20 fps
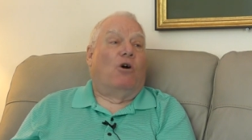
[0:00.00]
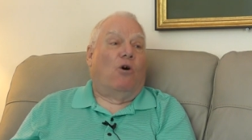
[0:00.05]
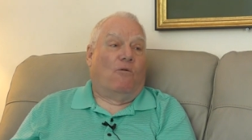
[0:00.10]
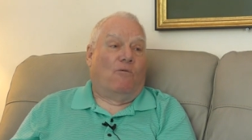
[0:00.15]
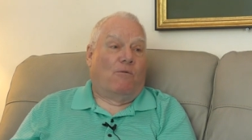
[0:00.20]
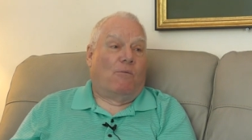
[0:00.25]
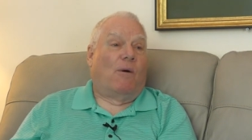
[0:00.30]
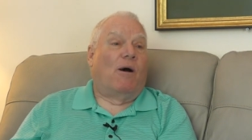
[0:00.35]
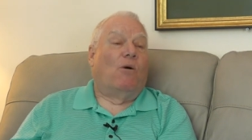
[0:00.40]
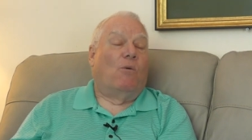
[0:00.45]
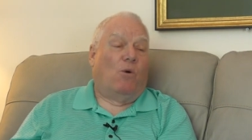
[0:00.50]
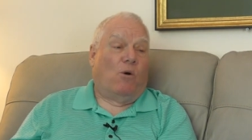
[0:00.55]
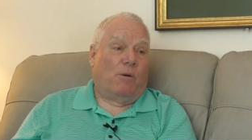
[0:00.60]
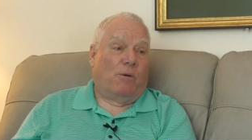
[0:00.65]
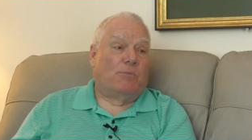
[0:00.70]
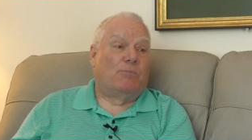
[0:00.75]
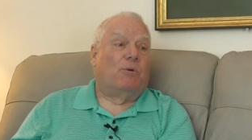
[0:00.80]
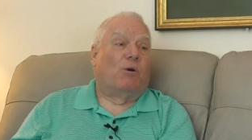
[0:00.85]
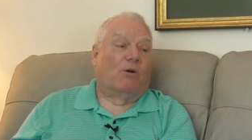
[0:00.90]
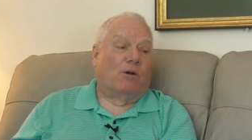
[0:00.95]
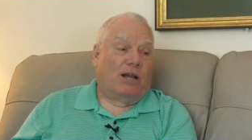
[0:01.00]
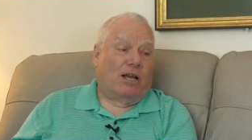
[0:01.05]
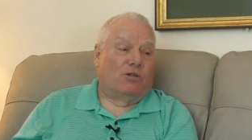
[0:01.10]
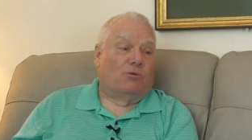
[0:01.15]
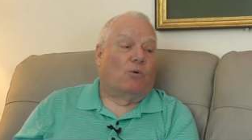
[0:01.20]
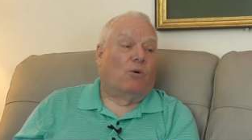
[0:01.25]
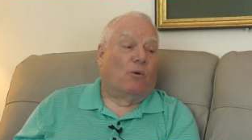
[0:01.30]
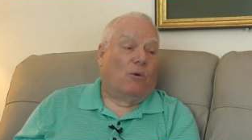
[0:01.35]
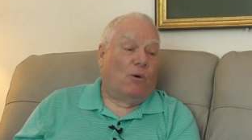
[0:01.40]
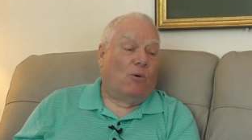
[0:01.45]
Yeah, over by Williamsburg.
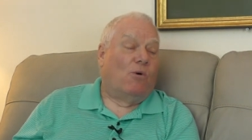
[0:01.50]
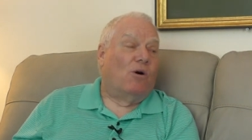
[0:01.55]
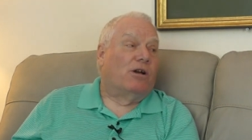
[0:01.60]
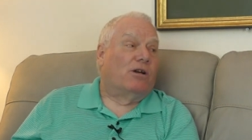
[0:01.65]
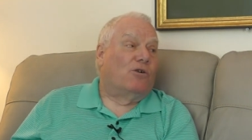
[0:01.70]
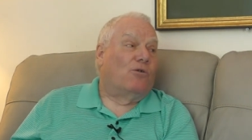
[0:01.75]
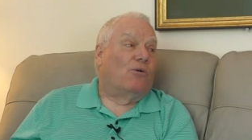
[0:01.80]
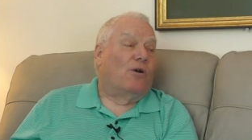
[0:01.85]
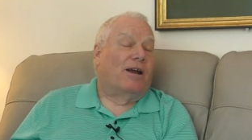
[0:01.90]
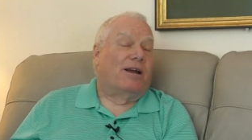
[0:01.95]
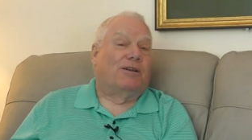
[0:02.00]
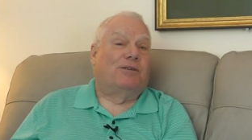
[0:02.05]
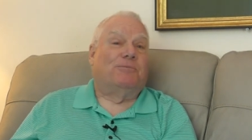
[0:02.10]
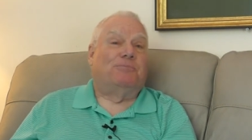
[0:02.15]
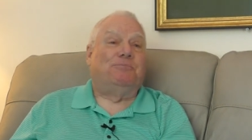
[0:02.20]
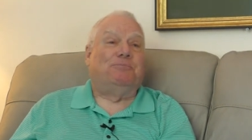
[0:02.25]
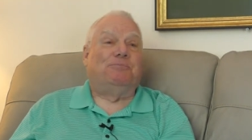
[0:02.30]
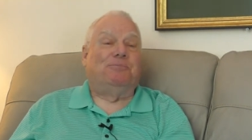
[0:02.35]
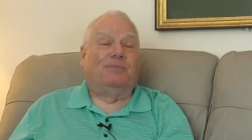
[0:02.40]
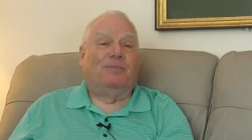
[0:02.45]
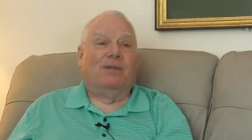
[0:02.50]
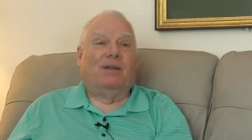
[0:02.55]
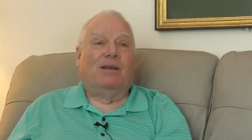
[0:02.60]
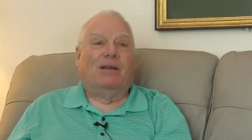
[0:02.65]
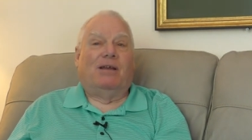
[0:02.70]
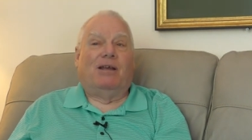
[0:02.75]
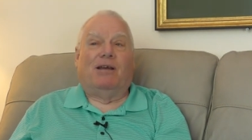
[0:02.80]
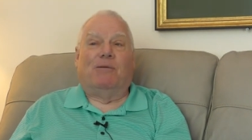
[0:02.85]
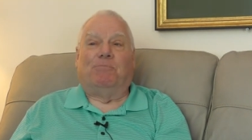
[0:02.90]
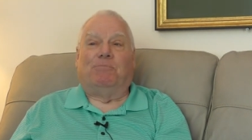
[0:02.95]
That's where we went. Correct.
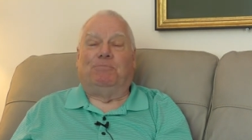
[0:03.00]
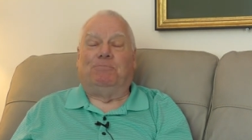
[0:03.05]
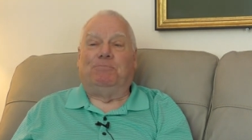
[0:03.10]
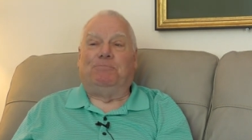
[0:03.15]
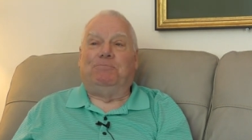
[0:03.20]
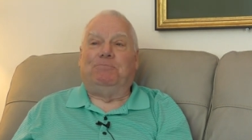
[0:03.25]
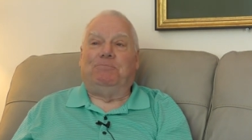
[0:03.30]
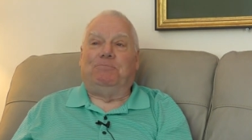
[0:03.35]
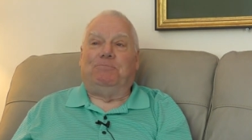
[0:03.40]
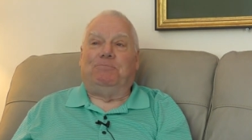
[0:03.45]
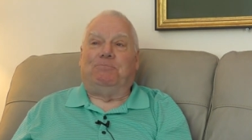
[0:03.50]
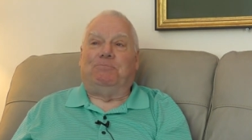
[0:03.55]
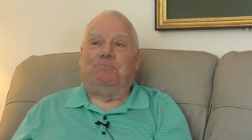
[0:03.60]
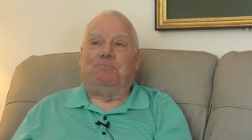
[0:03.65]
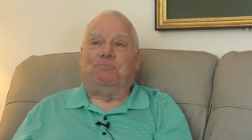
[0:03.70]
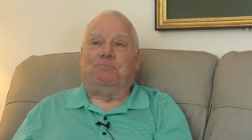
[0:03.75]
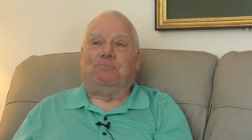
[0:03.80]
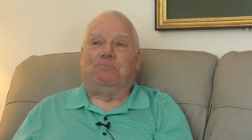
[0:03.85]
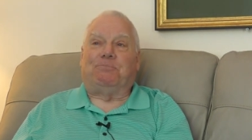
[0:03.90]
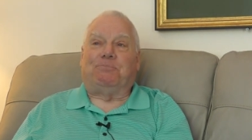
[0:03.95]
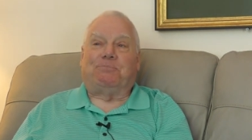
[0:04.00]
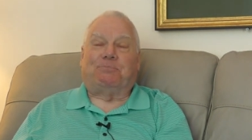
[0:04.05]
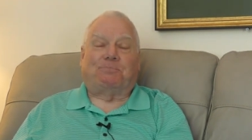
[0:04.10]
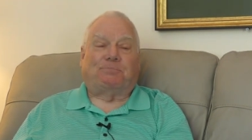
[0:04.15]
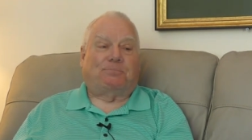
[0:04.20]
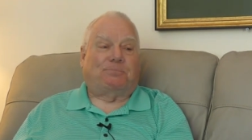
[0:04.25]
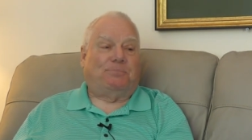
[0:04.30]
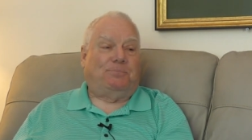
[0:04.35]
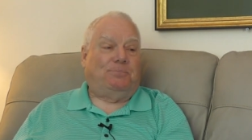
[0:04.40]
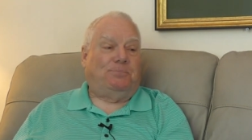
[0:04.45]
Okay. Yep. Uh, did,
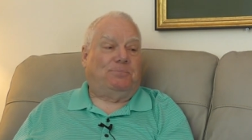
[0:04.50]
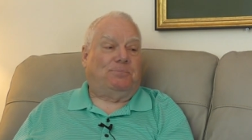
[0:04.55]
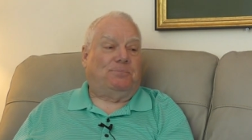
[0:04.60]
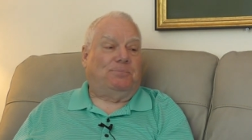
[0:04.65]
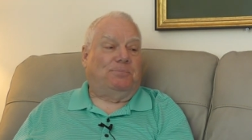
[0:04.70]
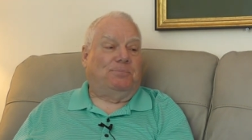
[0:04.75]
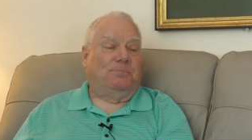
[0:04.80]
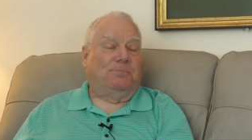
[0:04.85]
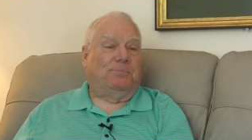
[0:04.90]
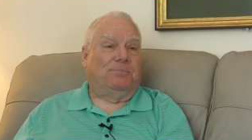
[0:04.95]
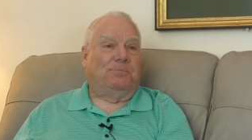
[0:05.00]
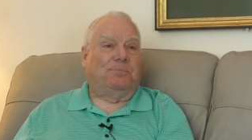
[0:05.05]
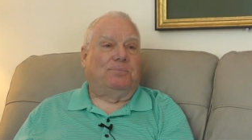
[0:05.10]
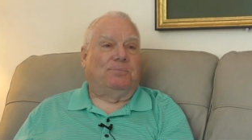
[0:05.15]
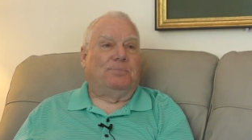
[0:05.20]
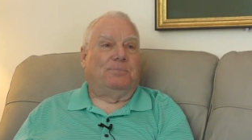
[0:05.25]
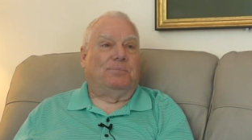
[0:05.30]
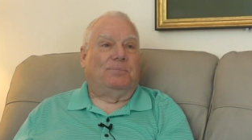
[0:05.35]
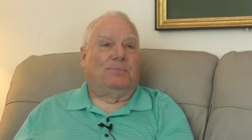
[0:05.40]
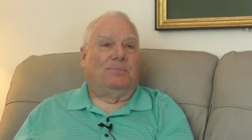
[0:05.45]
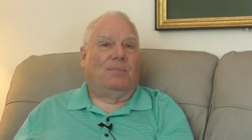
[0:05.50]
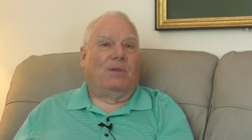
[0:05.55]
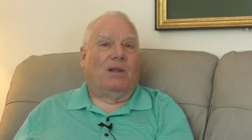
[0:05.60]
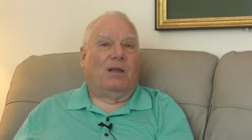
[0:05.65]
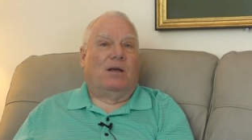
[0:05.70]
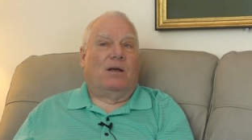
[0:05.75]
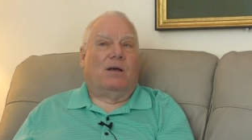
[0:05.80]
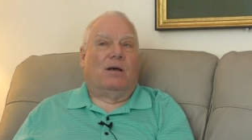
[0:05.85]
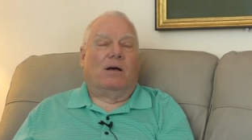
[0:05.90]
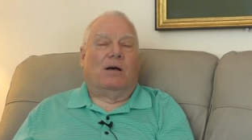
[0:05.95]
did, Joyce have uh, siblings?
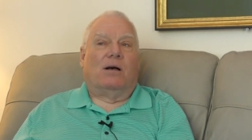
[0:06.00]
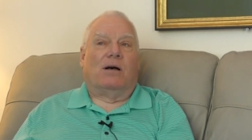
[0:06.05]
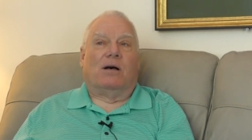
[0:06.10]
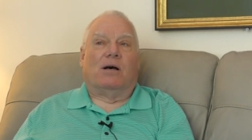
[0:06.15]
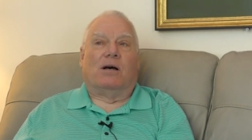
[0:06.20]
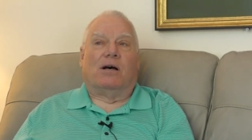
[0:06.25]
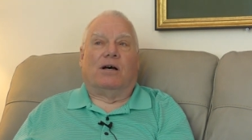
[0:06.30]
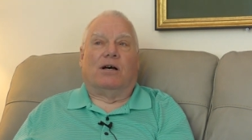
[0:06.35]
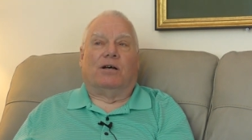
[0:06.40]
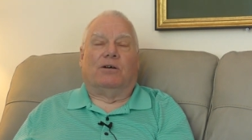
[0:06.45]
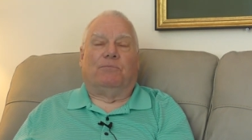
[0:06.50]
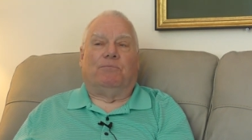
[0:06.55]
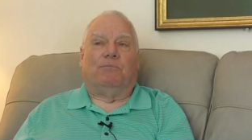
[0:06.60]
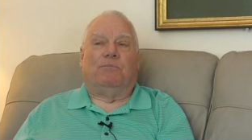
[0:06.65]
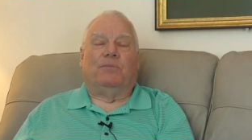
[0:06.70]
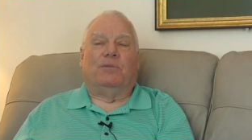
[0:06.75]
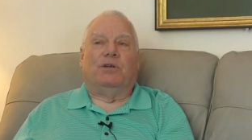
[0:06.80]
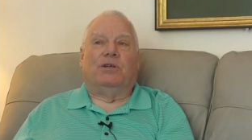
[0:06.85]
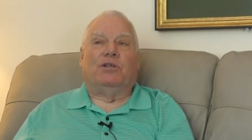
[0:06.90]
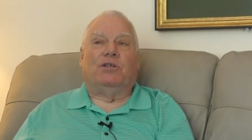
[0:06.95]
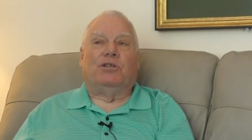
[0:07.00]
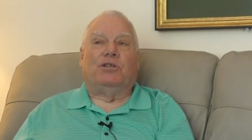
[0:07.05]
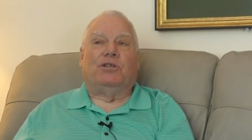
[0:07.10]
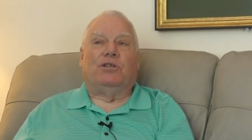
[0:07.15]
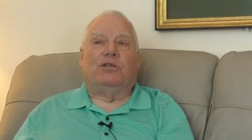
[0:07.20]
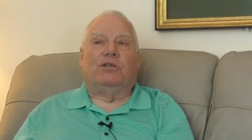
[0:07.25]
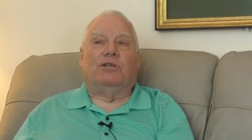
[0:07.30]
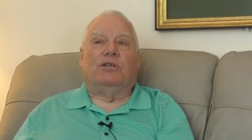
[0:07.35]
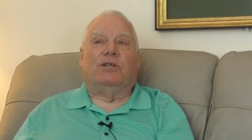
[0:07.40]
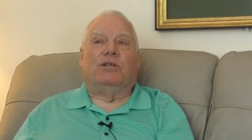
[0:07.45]
Uh,
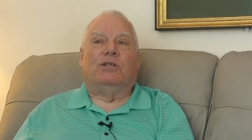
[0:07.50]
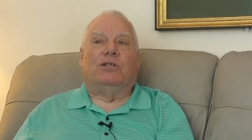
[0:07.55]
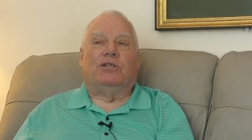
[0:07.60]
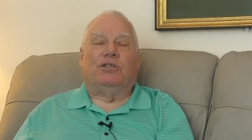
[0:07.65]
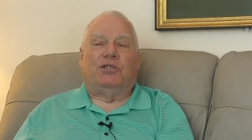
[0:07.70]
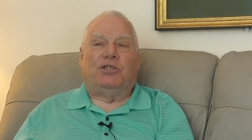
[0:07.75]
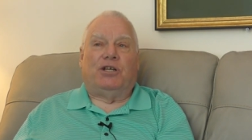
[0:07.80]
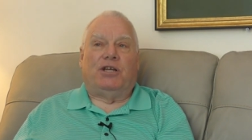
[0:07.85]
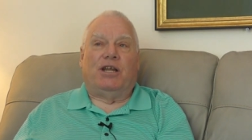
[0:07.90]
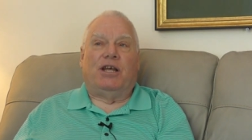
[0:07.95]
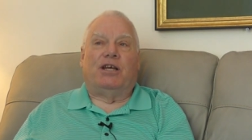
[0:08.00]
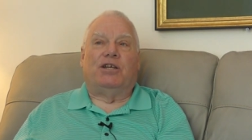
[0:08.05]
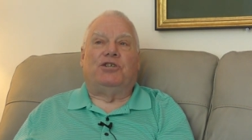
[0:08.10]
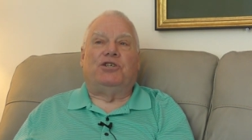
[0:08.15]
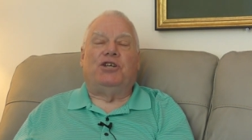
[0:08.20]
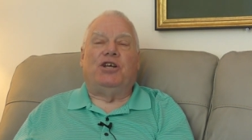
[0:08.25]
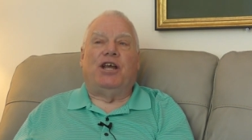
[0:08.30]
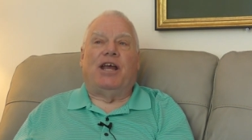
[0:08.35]
she did.